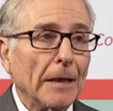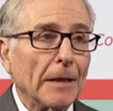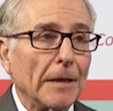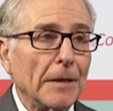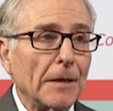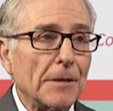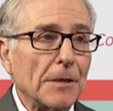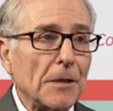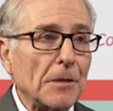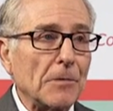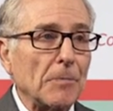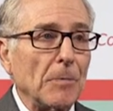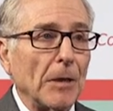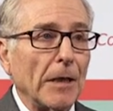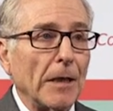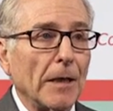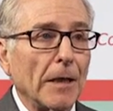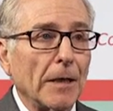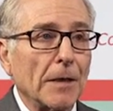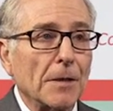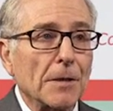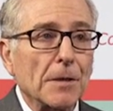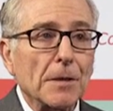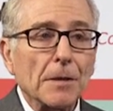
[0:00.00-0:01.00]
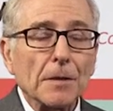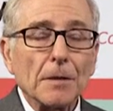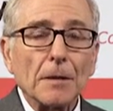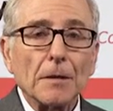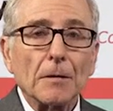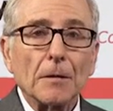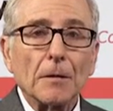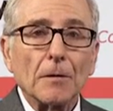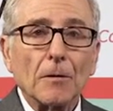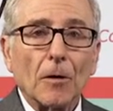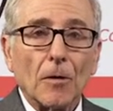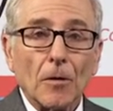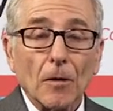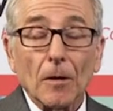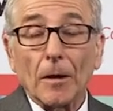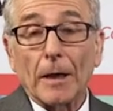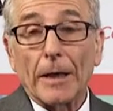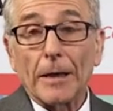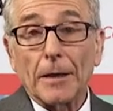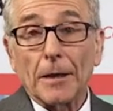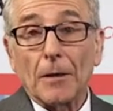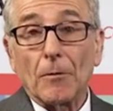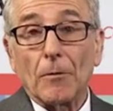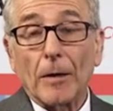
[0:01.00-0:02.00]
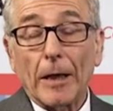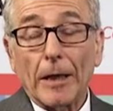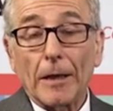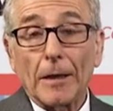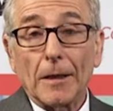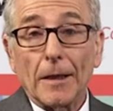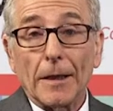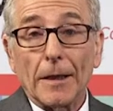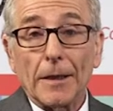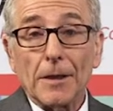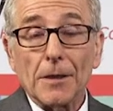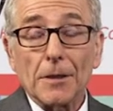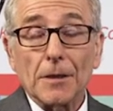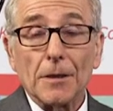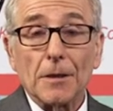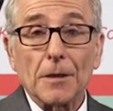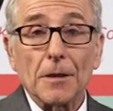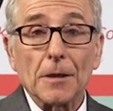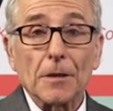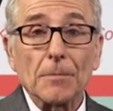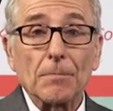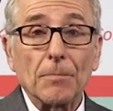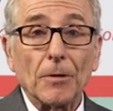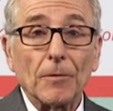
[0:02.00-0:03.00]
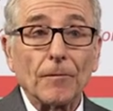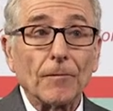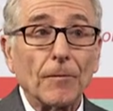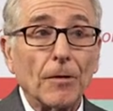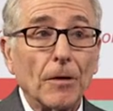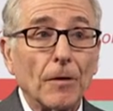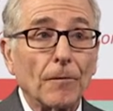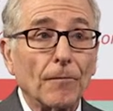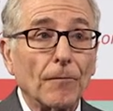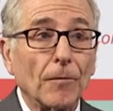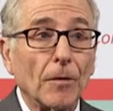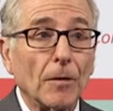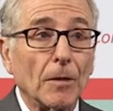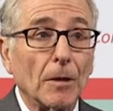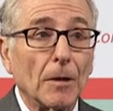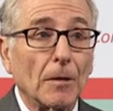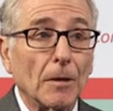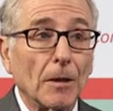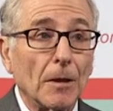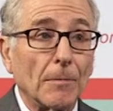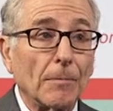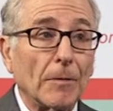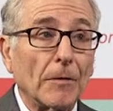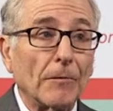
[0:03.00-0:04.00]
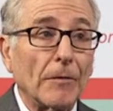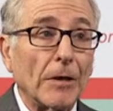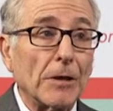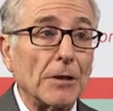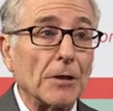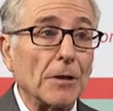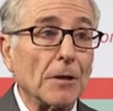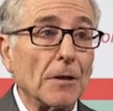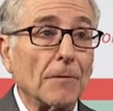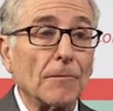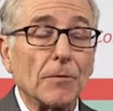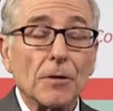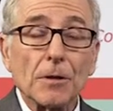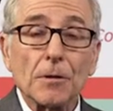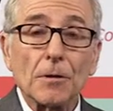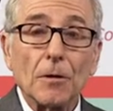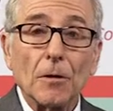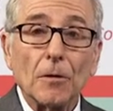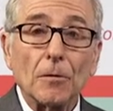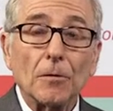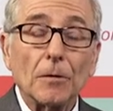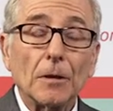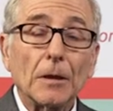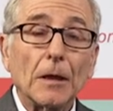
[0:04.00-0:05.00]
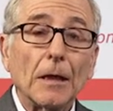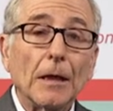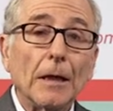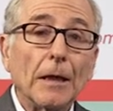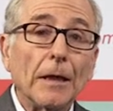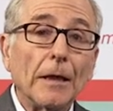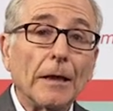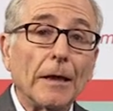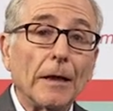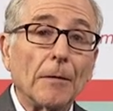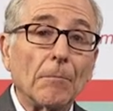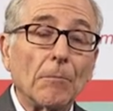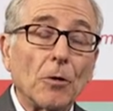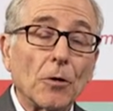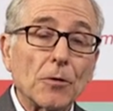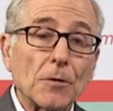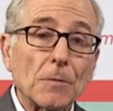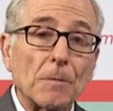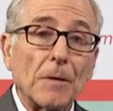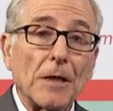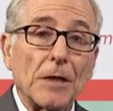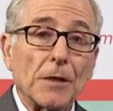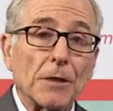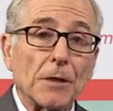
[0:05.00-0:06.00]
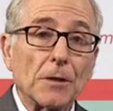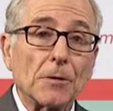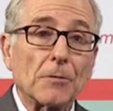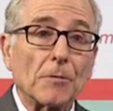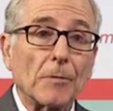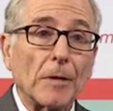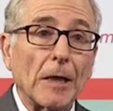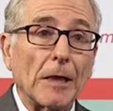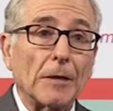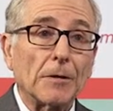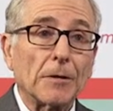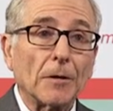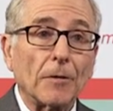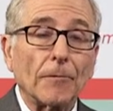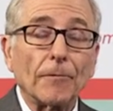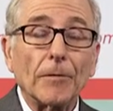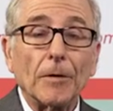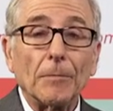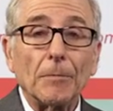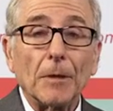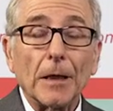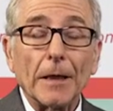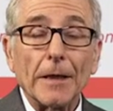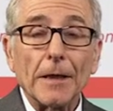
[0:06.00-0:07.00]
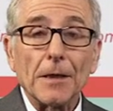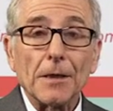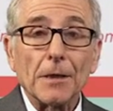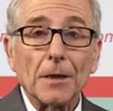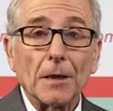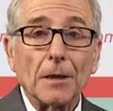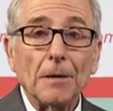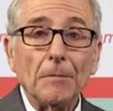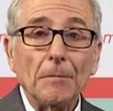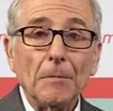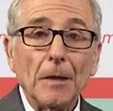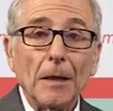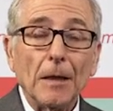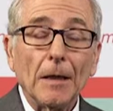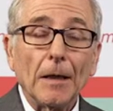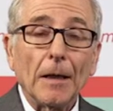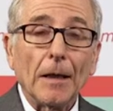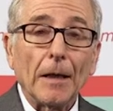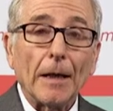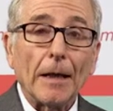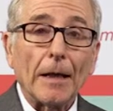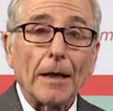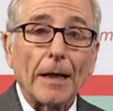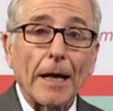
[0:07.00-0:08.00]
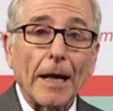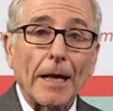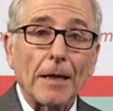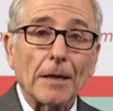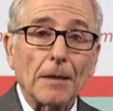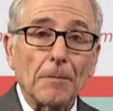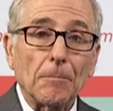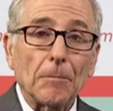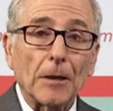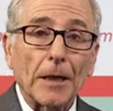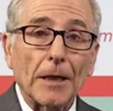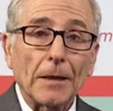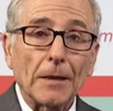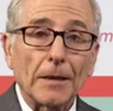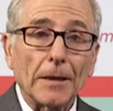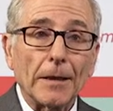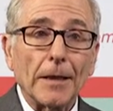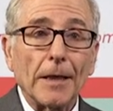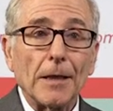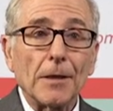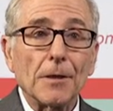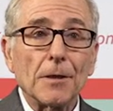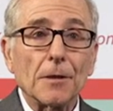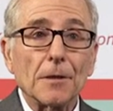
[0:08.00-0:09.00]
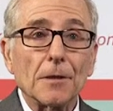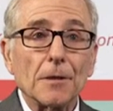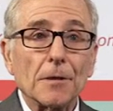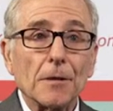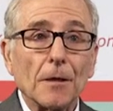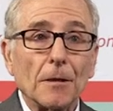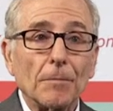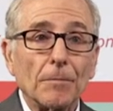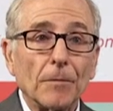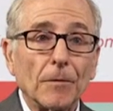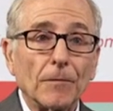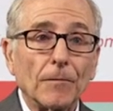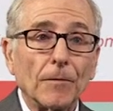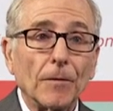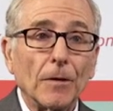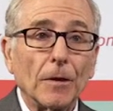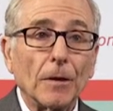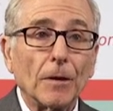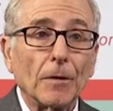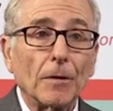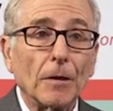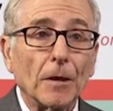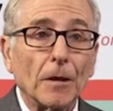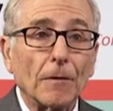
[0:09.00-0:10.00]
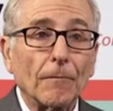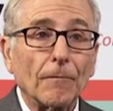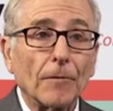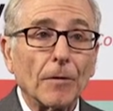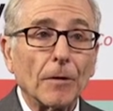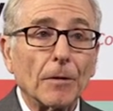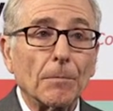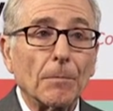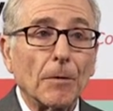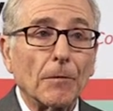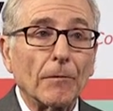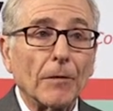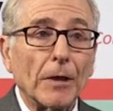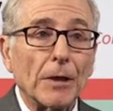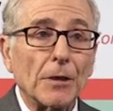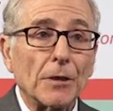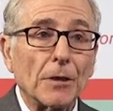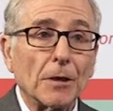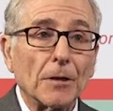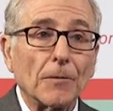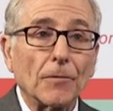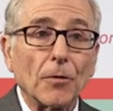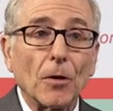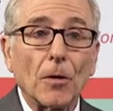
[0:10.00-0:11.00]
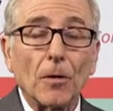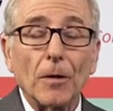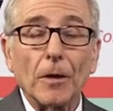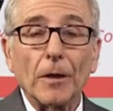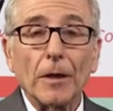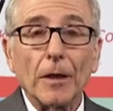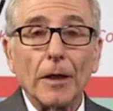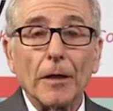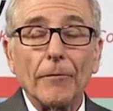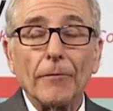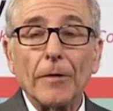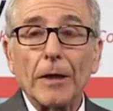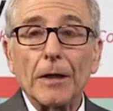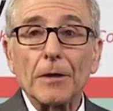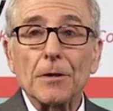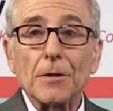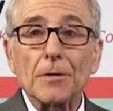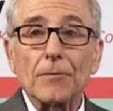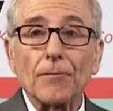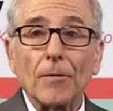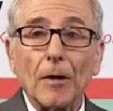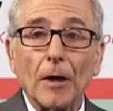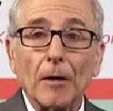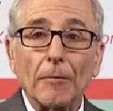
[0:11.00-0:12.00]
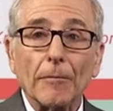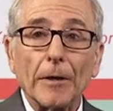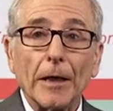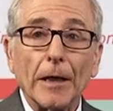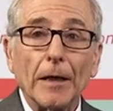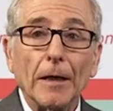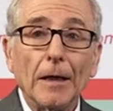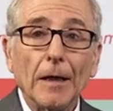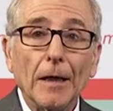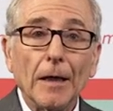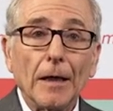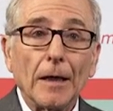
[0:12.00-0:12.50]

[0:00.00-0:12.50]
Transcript: And this is because oral anticoagulation is preferred for the prevention of stroke in most patients with atrial fibrillation, and antiplatelet agents are preferred for the prevention of coronary events following